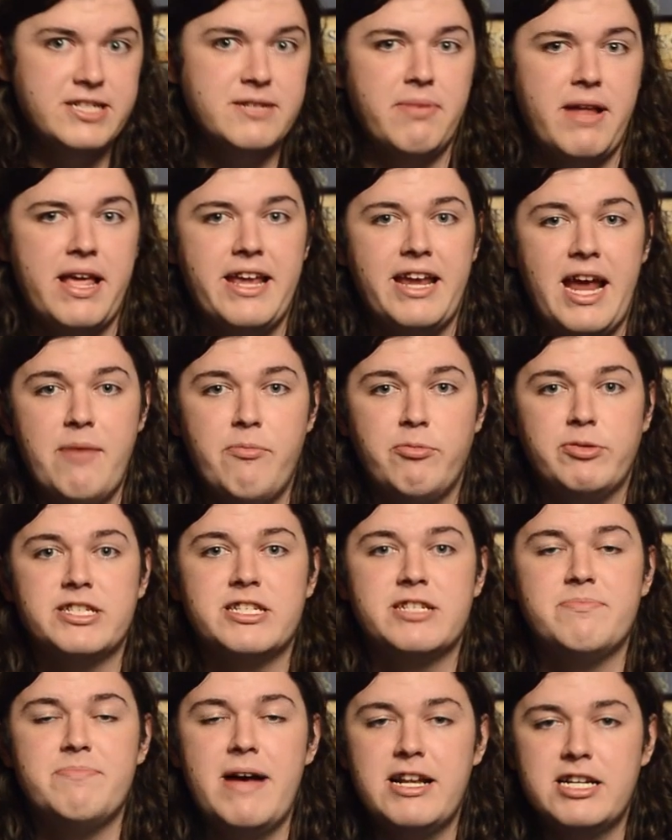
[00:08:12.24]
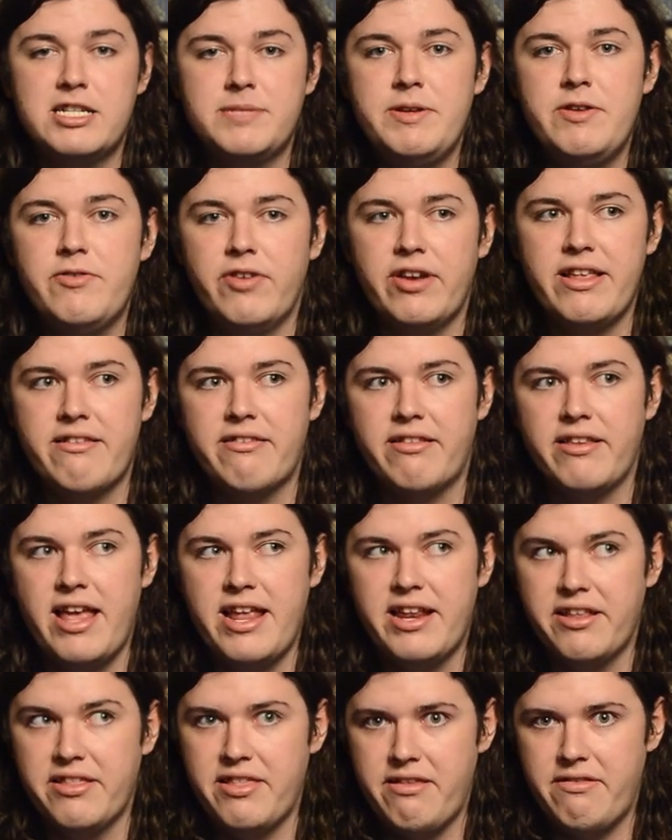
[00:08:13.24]
and play game which is about to be released
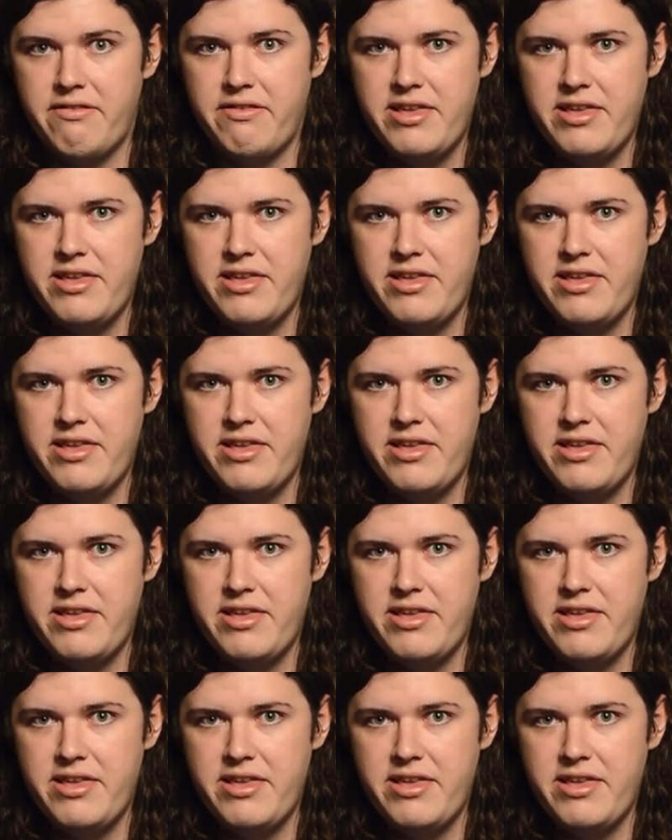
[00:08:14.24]
later this